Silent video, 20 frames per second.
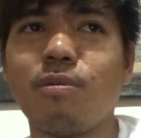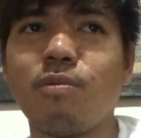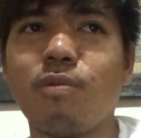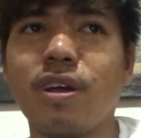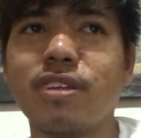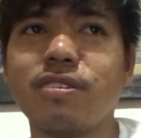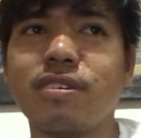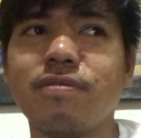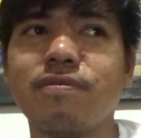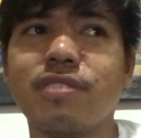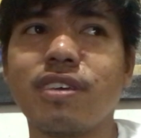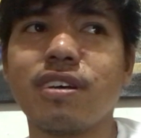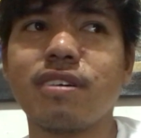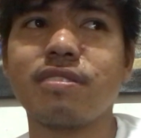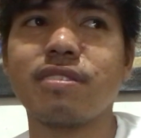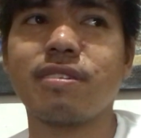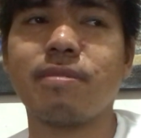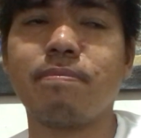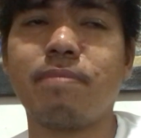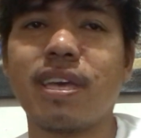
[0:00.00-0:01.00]
one of
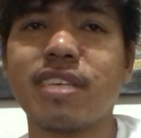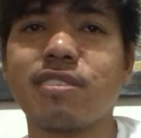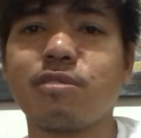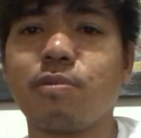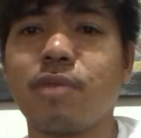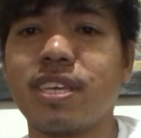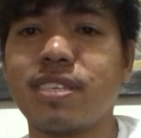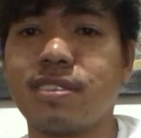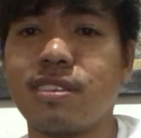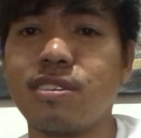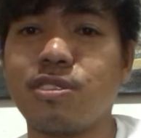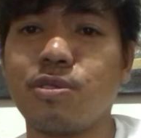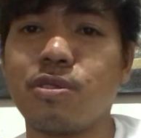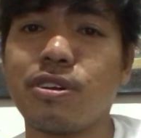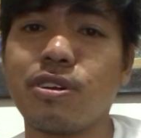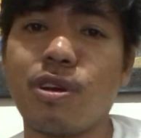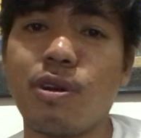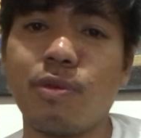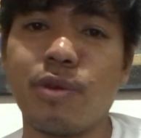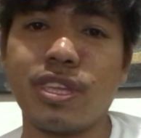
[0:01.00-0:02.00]
the best ways that you
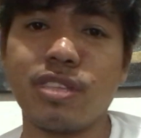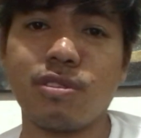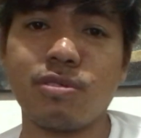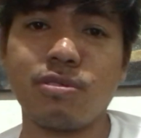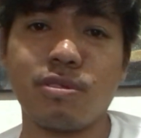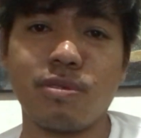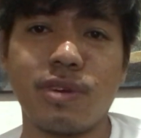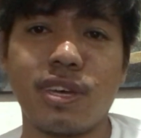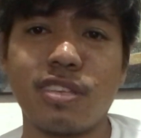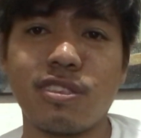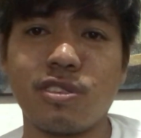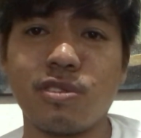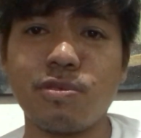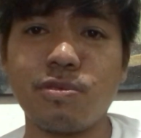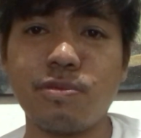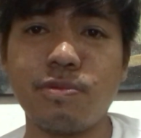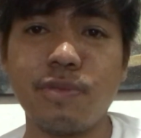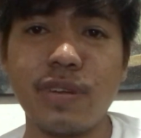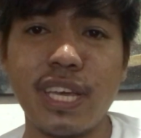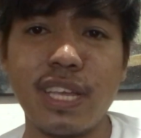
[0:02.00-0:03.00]
are going to do is
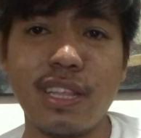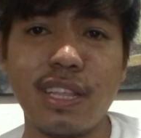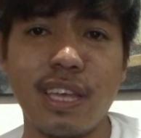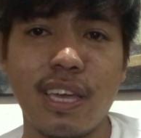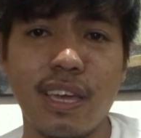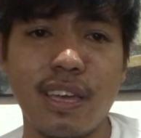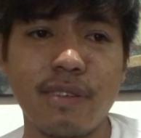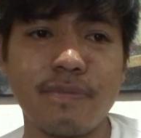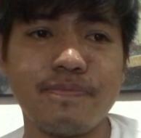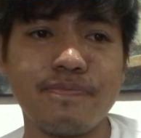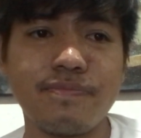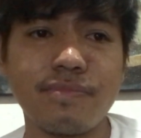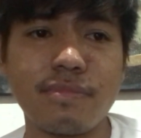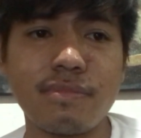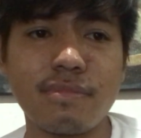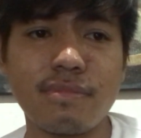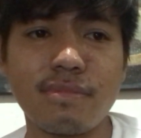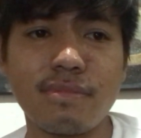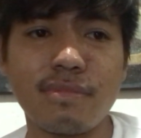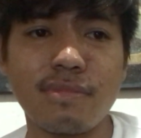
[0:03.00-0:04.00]
to really
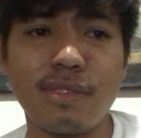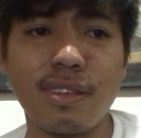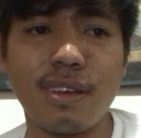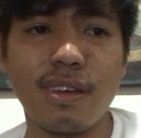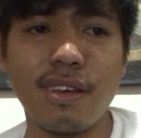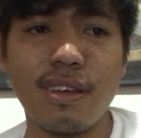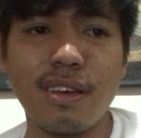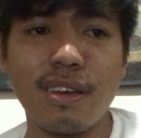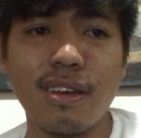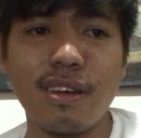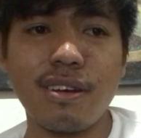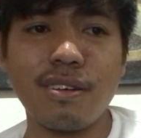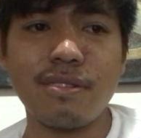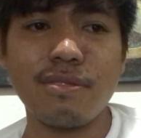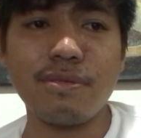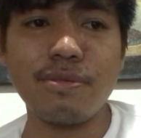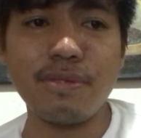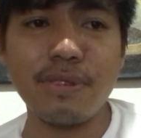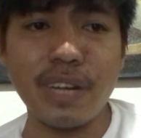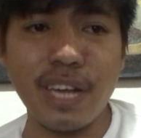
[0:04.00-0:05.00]

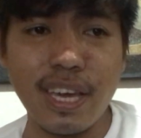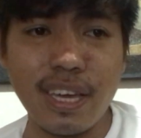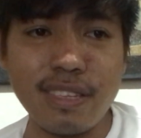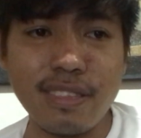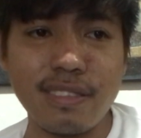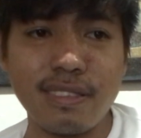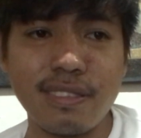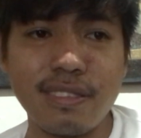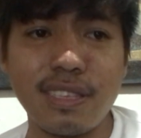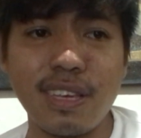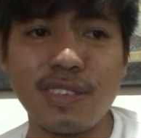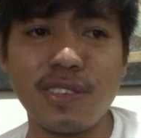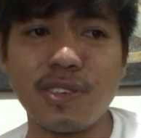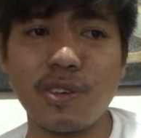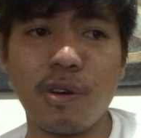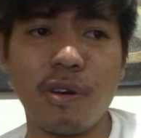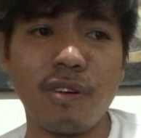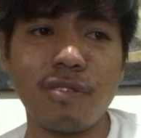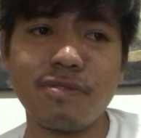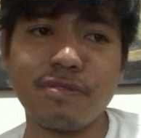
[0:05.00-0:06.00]
read,
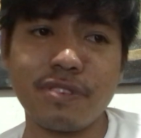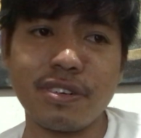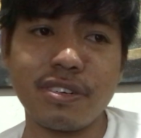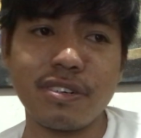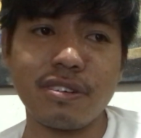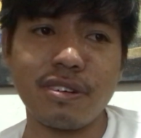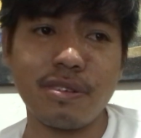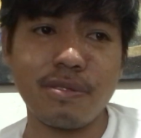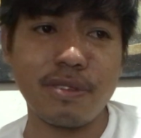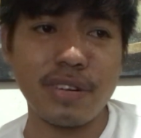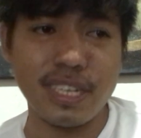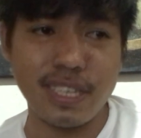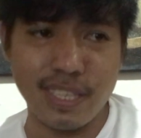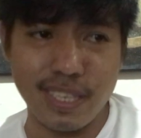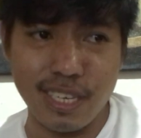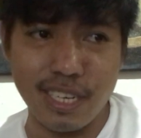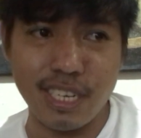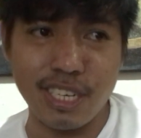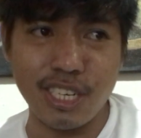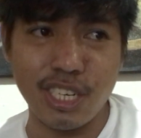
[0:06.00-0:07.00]
discover,
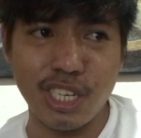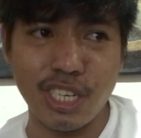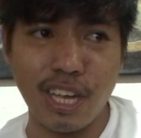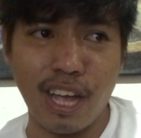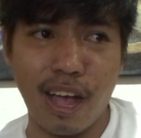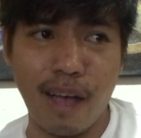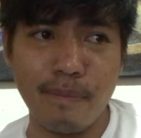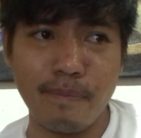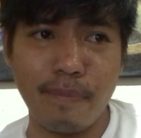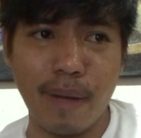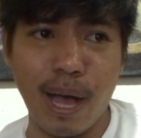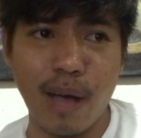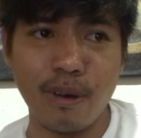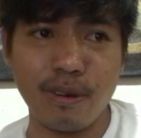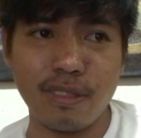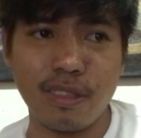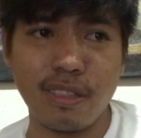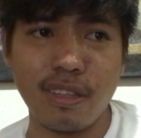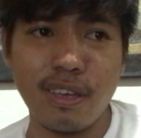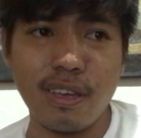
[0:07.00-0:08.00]
research
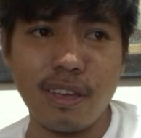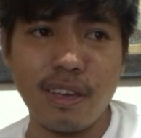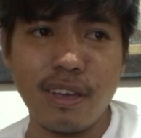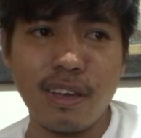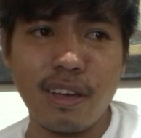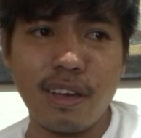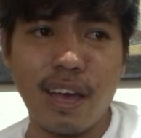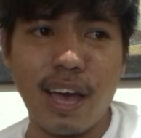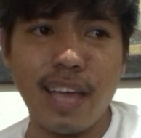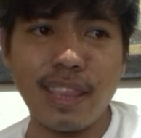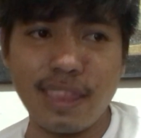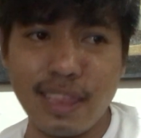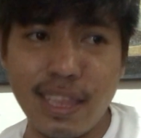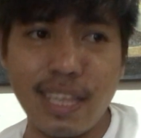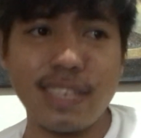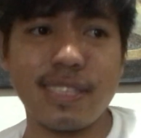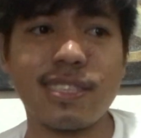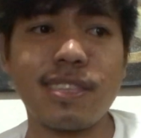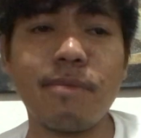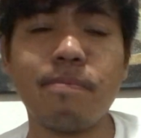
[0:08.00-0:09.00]
about at
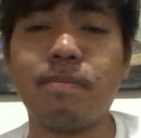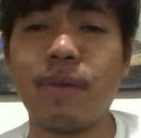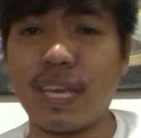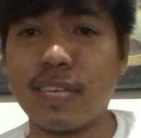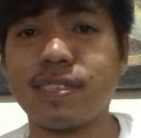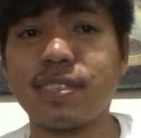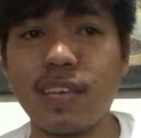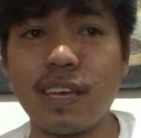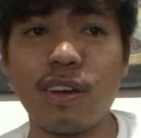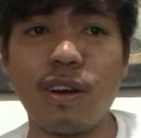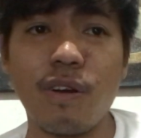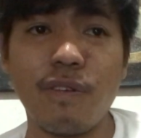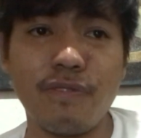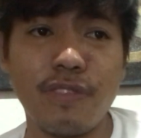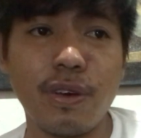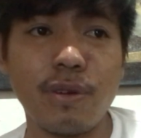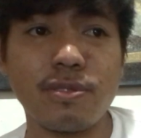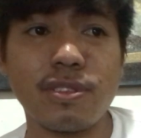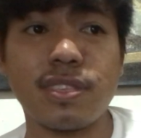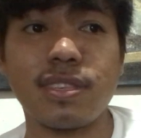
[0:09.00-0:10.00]
least the basic
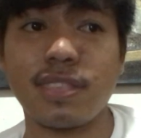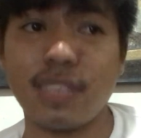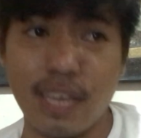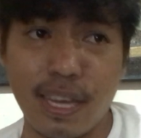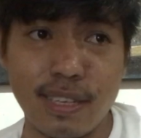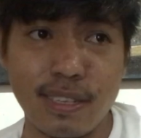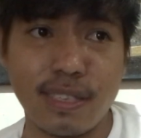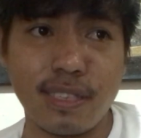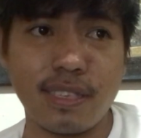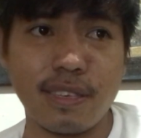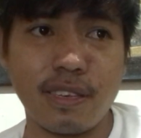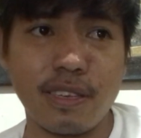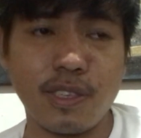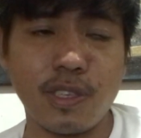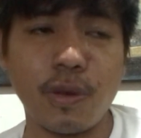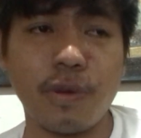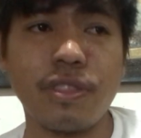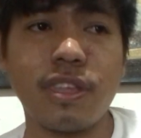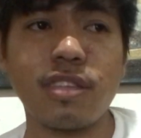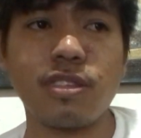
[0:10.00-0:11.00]
of those things,
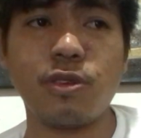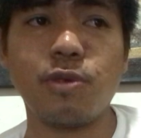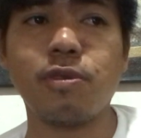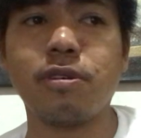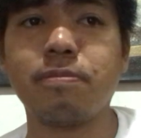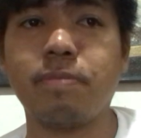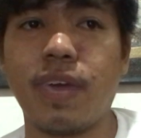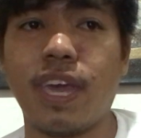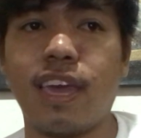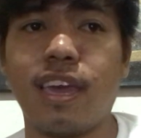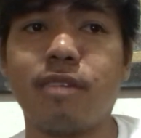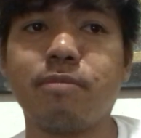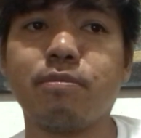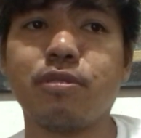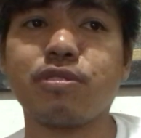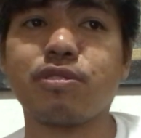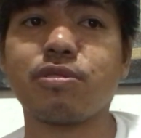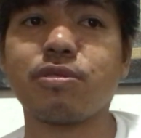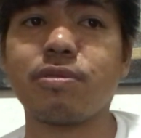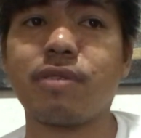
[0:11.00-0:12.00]
so that you will be
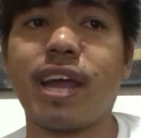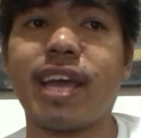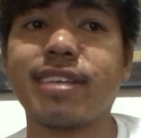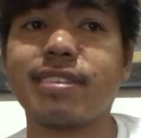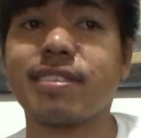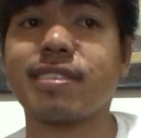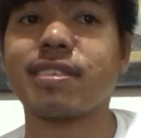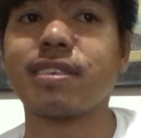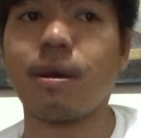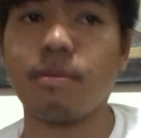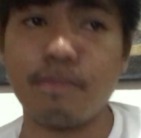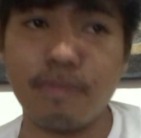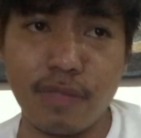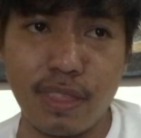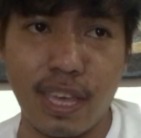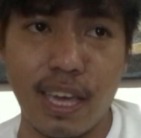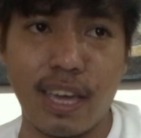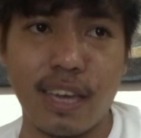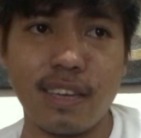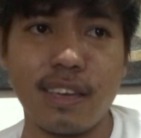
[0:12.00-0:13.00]
able to write
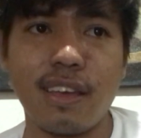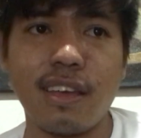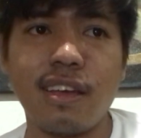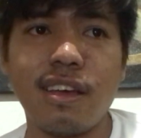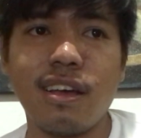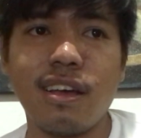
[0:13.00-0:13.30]
something